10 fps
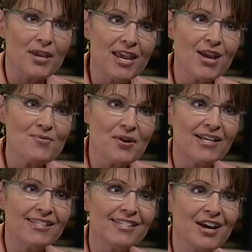He
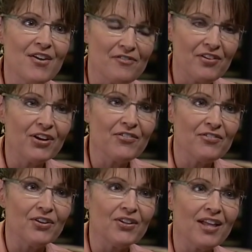was
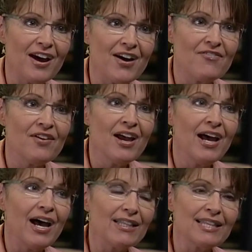fearful of
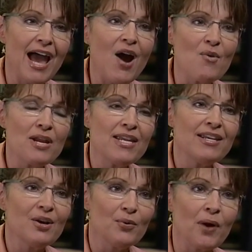
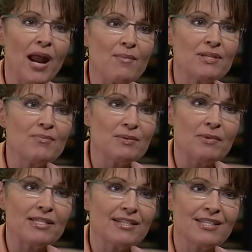allowing ramped up
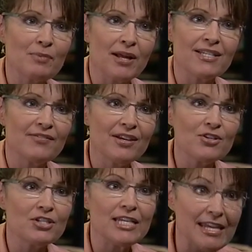domestic supplies of
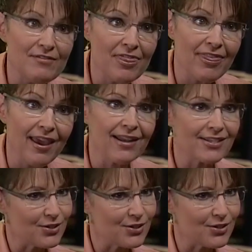energy even then.